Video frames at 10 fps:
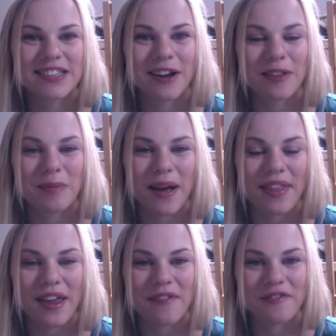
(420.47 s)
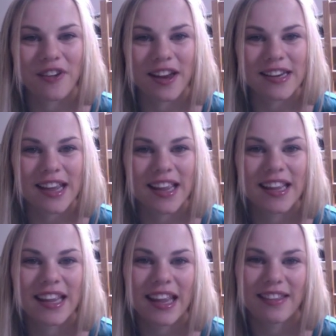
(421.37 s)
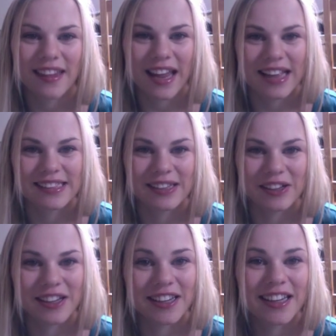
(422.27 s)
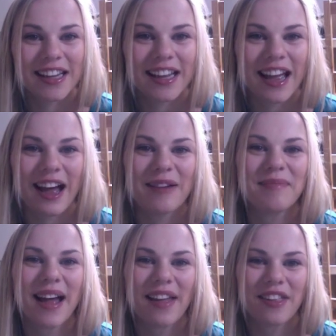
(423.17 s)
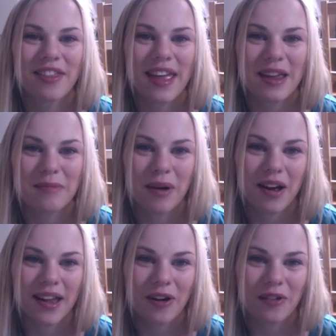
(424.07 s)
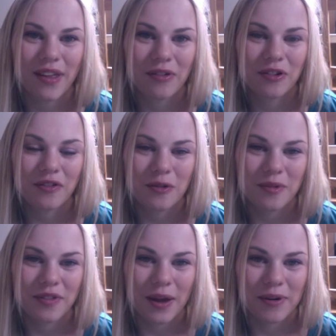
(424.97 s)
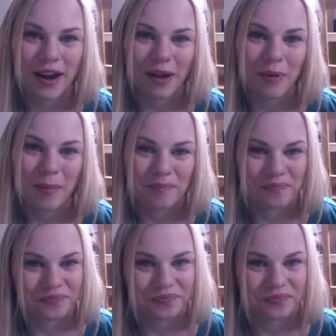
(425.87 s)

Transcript: show them where they can find it in the catalogue. And that they can mark it on their order form if they would like one.